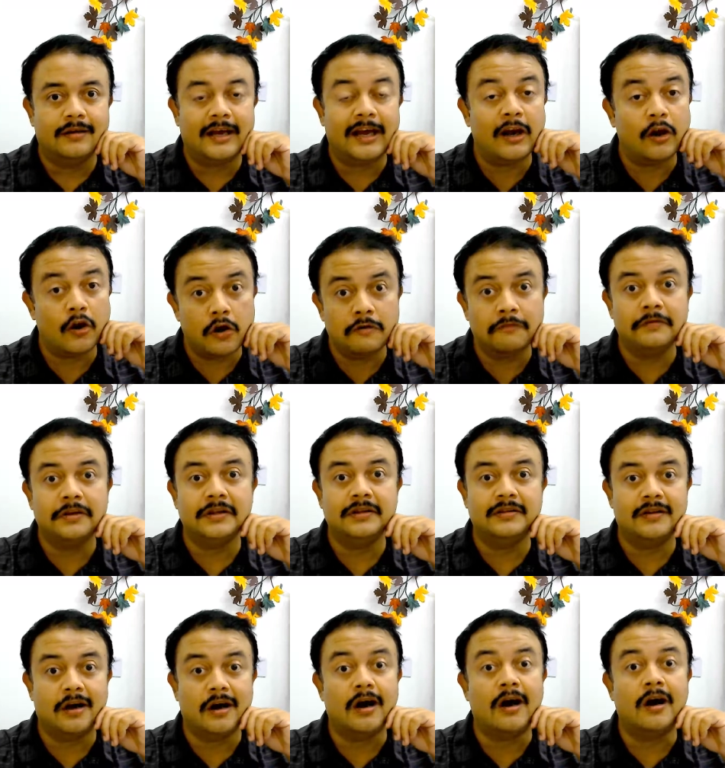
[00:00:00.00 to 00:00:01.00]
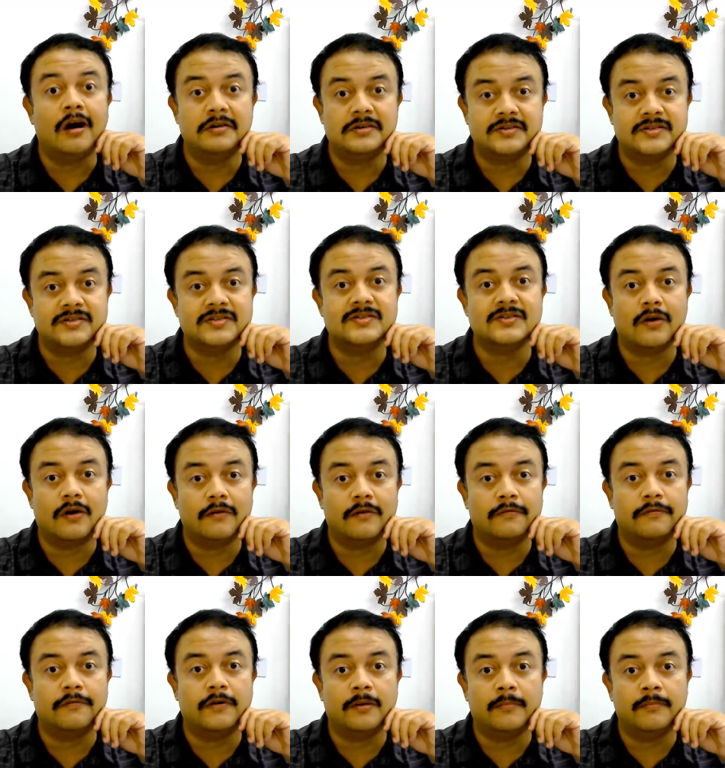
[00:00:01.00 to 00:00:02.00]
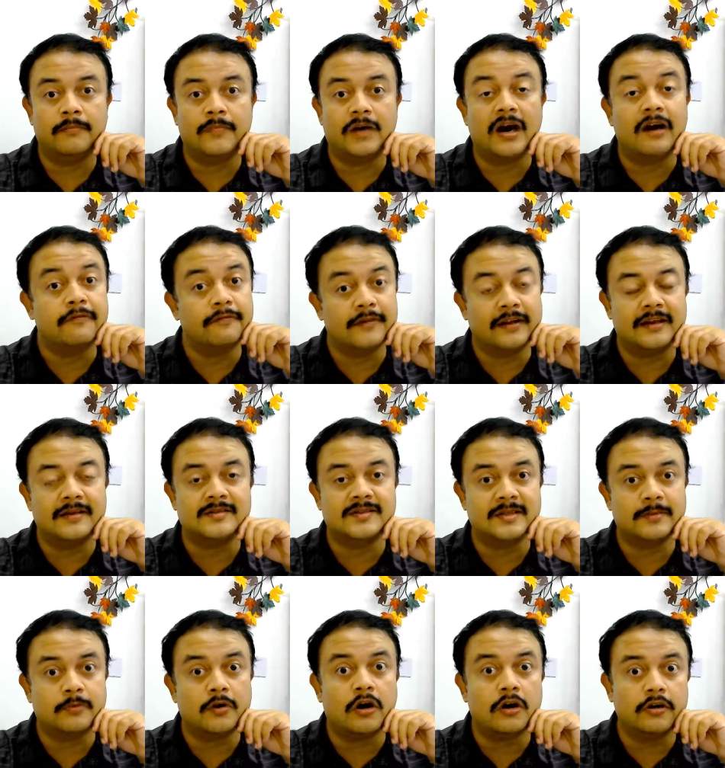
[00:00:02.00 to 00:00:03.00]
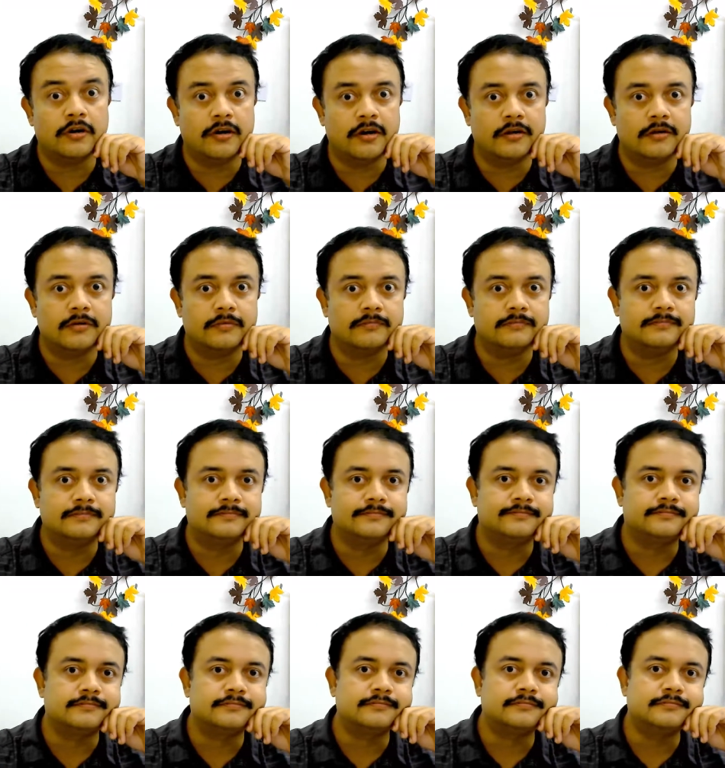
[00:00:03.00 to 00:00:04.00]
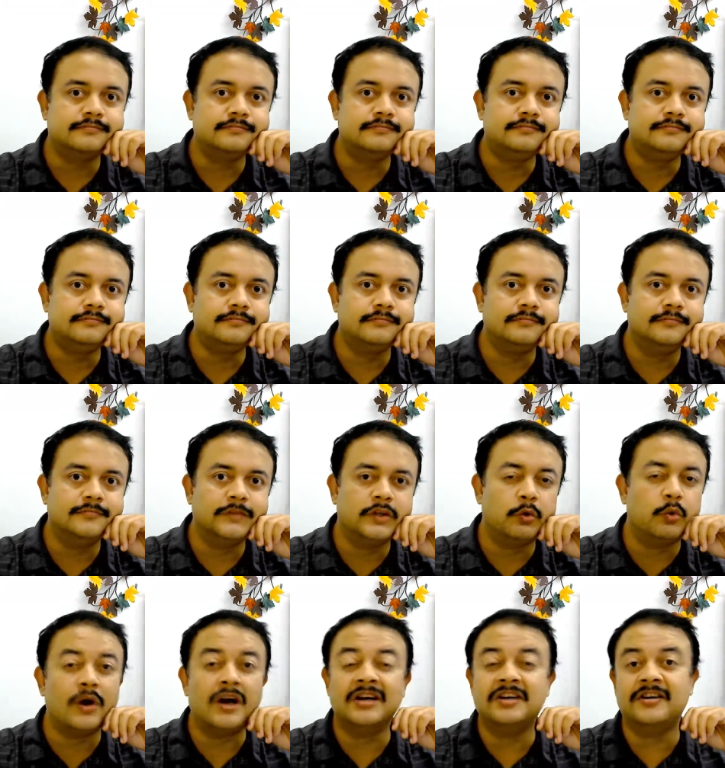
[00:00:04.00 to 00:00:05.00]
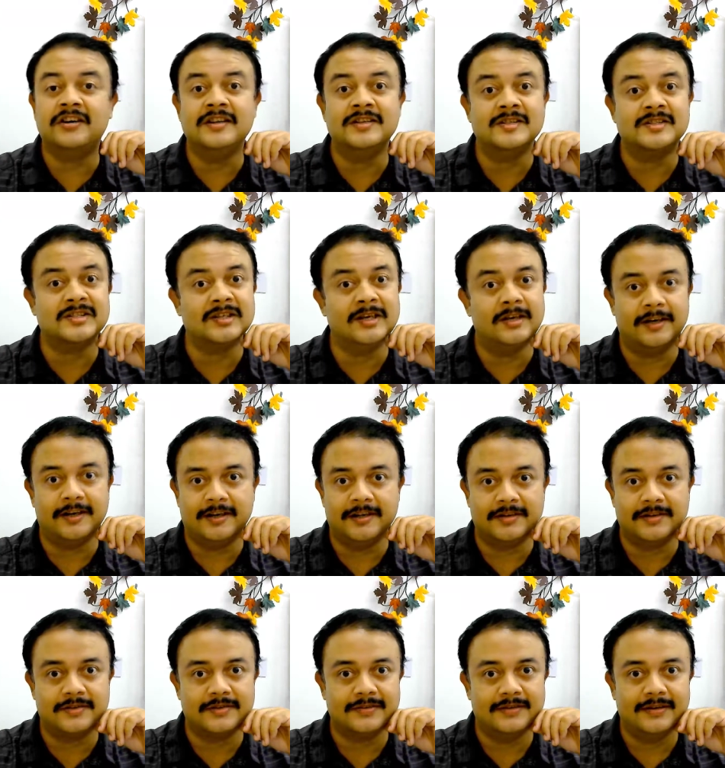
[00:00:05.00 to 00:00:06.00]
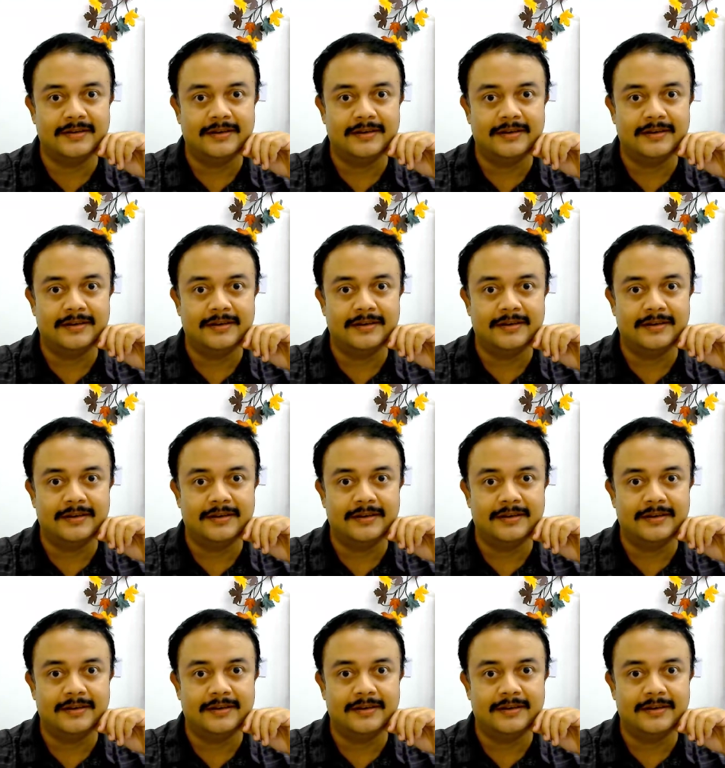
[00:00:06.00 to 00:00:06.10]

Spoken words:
along with the arts from African subcontinent. What an insult it is.